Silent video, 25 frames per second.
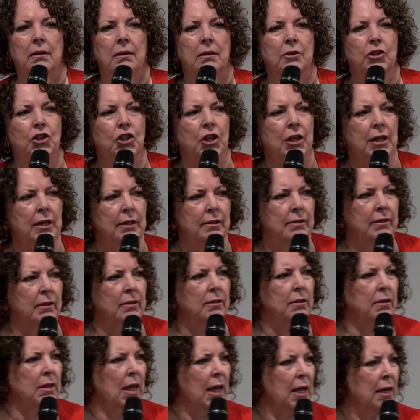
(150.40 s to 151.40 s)

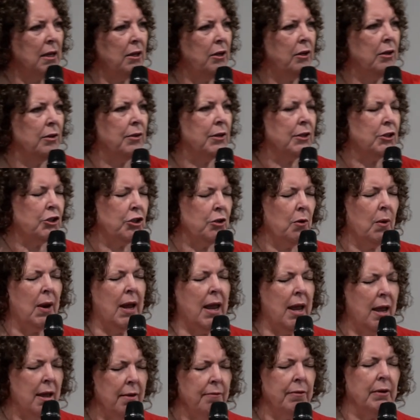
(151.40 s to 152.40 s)
Jesus, thank you that you
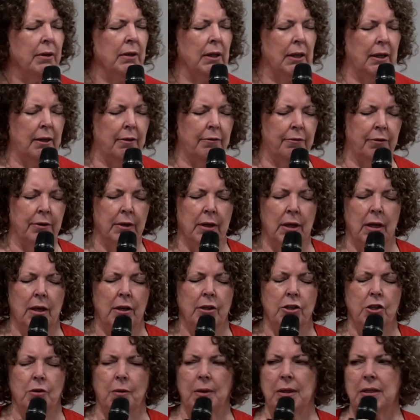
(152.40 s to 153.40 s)
ever live
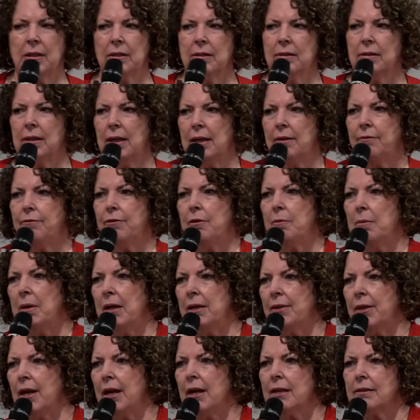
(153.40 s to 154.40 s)
to intercede for
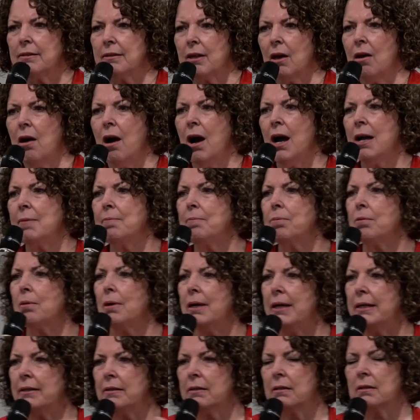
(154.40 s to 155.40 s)
me, that as the high
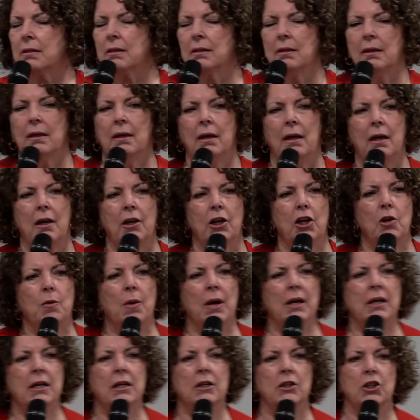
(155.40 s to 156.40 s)
priest, you
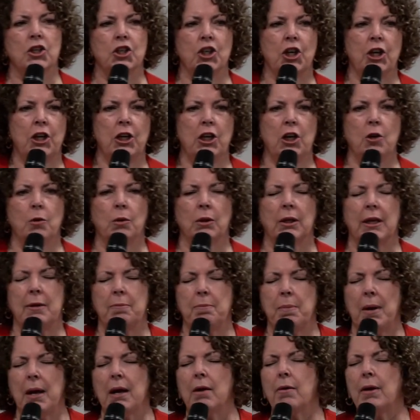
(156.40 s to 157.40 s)
are continually
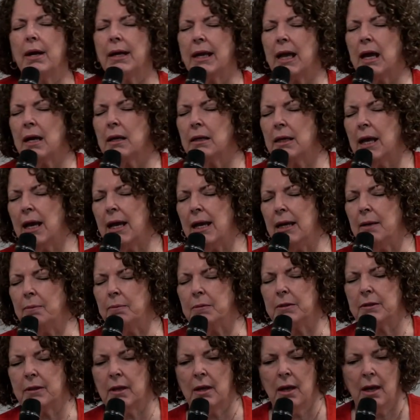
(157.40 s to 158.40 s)
bearing our
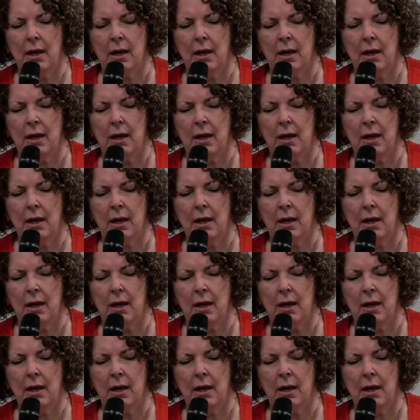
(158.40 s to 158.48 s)
names